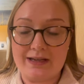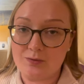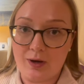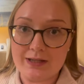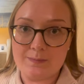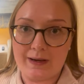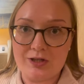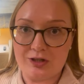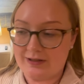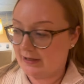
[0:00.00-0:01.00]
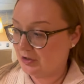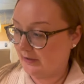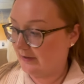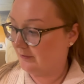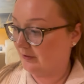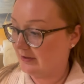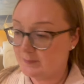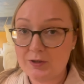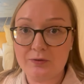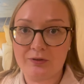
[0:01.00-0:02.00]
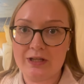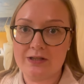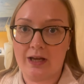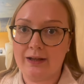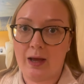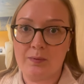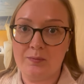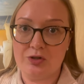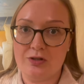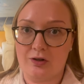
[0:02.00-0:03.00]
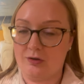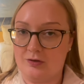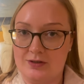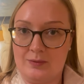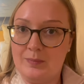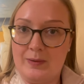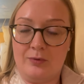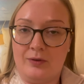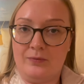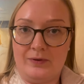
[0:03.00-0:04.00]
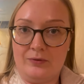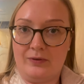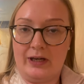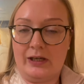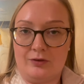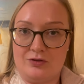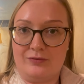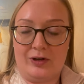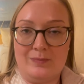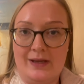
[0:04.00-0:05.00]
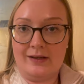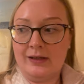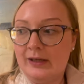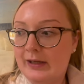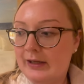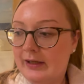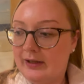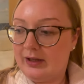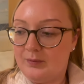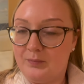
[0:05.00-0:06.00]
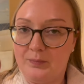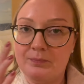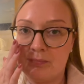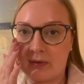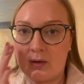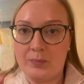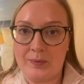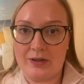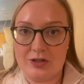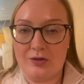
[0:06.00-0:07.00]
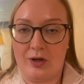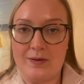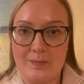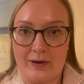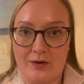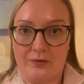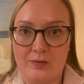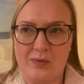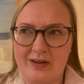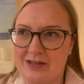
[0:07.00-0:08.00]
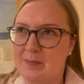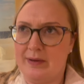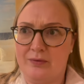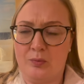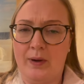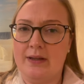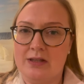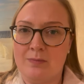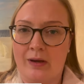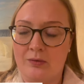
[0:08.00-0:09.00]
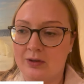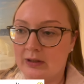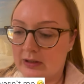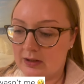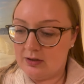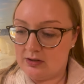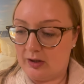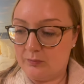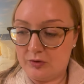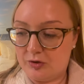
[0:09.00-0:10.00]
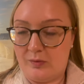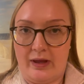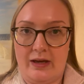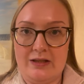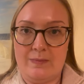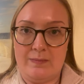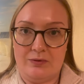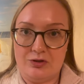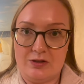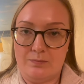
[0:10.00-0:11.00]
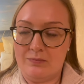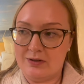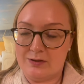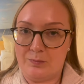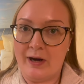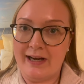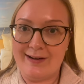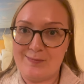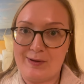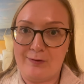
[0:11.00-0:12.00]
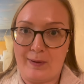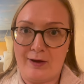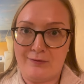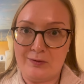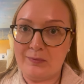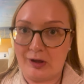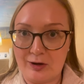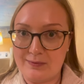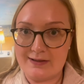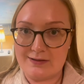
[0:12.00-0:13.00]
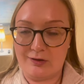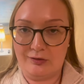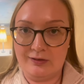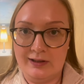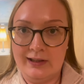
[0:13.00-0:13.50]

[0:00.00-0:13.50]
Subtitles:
It's quite spacious actually, for especially for an inside cabin, which is good because some people can feel very claustrophobic. But when I do go in the bathroom, there is a bit of a weird smell. So I'm not sure what that is. Maybe I'll just spray a little bit of perfume and hope that it's gone.